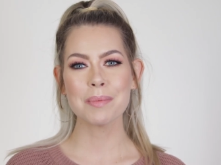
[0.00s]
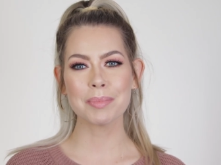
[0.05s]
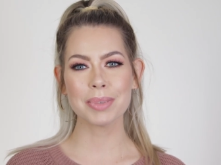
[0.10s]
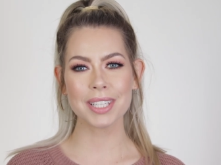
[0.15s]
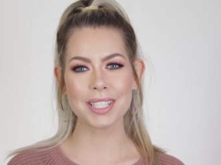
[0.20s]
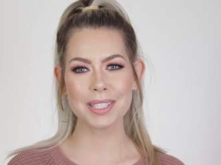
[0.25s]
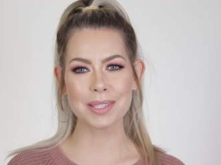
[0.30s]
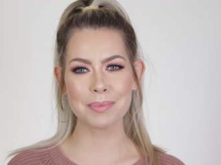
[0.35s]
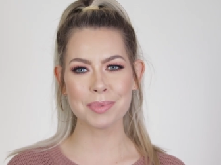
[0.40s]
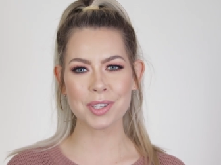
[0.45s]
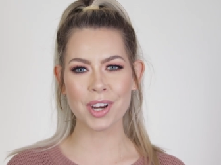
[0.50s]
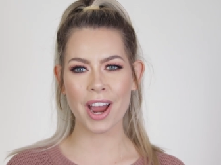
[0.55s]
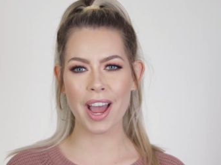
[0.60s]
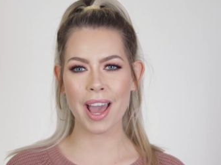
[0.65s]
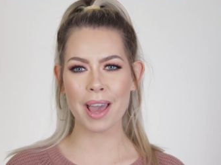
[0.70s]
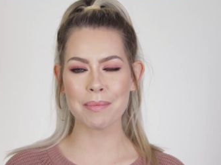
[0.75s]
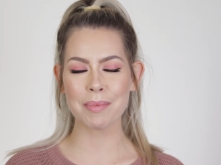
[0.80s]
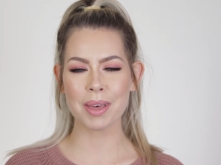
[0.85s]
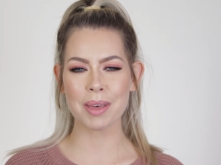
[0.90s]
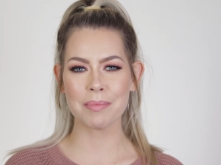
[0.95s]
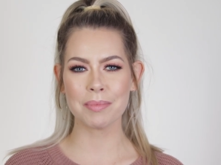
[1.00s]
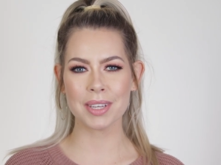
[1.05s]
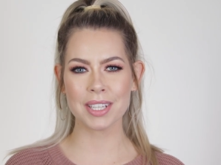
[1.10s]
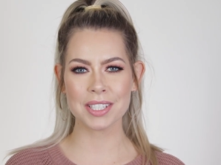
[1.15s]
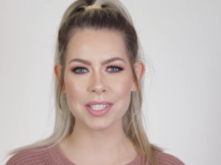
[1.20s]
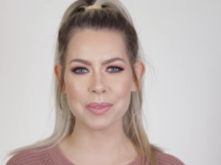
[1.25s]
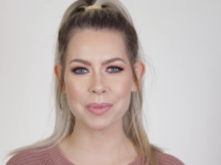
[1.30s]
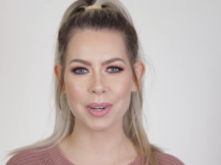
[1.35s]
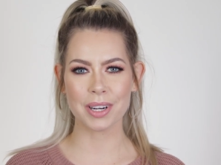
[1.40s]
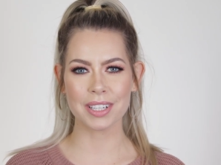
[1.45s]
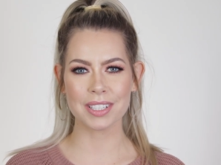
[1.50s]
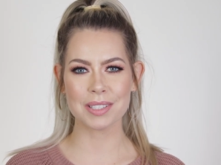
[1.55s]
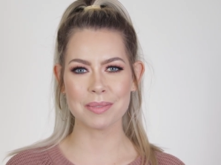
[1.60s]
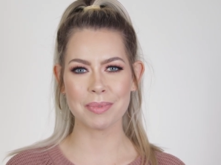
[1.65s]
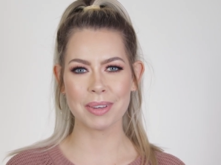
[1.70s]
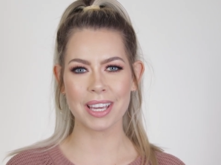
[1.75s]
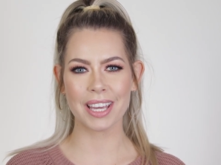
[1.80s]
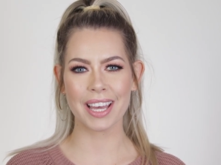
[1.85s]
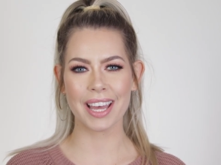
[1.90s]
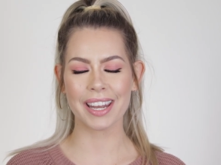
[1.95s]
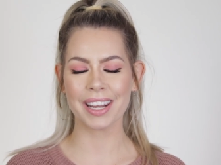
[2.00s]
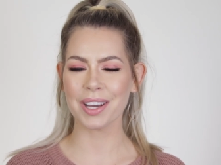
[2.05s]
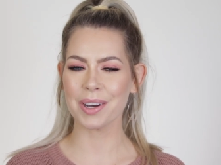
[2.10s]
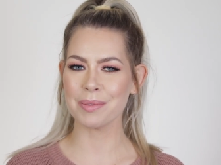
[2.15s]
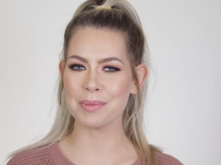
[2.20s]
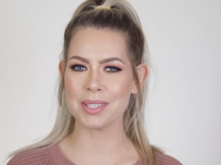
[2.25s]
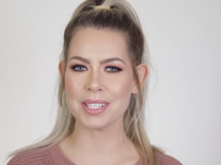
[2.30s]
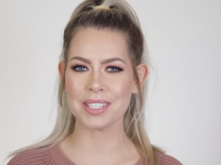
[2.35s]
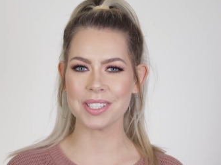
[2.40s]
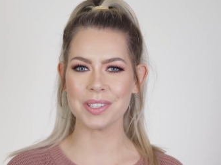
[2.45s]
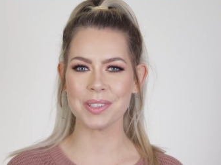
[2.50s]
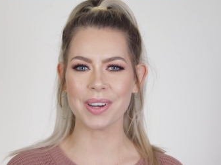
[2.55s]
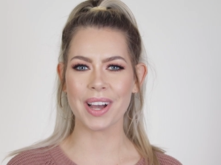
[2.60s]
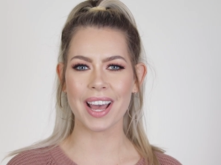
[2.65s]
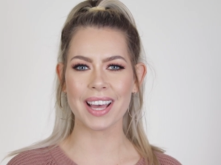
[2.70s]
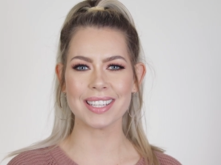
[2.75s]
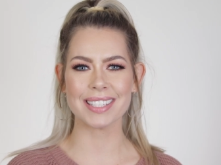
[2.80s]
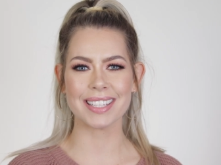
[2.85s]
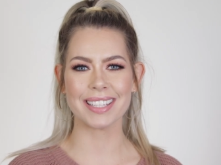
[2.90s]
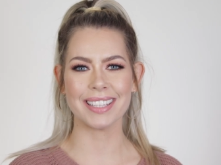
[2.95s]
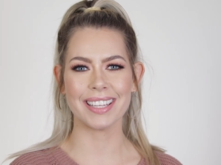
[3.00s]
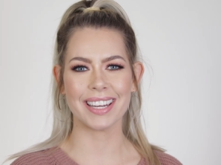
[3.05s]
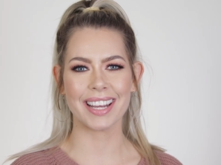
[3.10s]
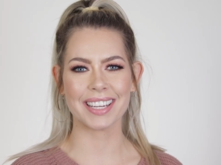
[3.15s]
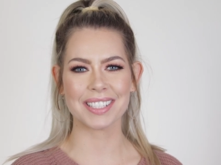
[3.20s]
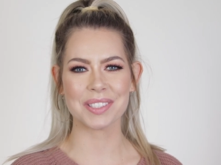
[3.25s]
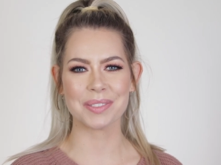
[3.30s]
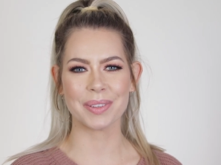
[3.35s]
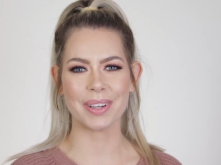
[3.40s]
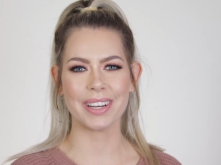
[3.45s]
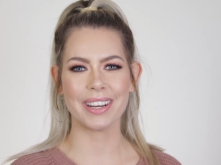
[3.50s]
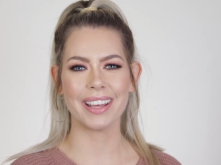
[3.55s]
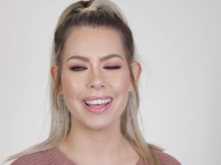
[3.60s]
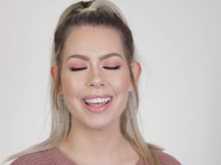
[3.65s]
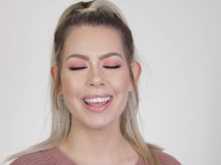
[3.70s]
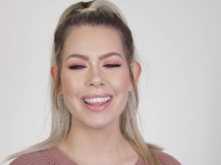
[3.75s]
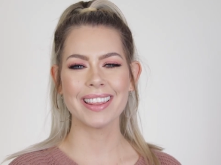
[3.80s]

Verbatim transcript: please subscribe. It means the world to me, and I hope to see you guys in the next one.